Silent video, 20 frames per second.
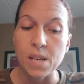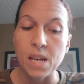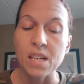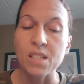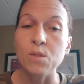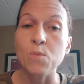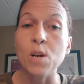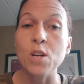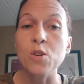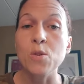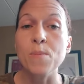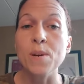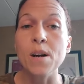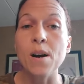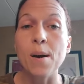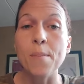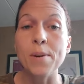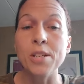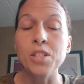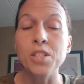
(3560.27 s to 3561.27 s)
Is when you
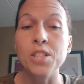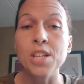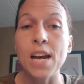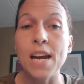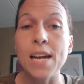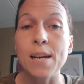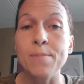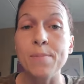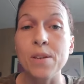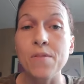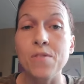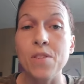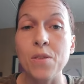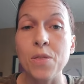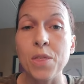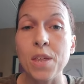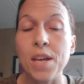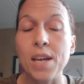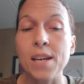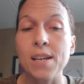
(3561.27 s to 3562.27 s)
become ashamed of the
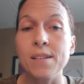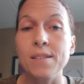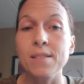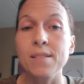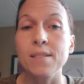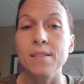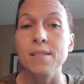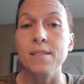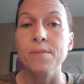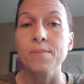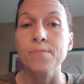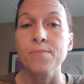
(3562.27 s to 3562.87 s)
things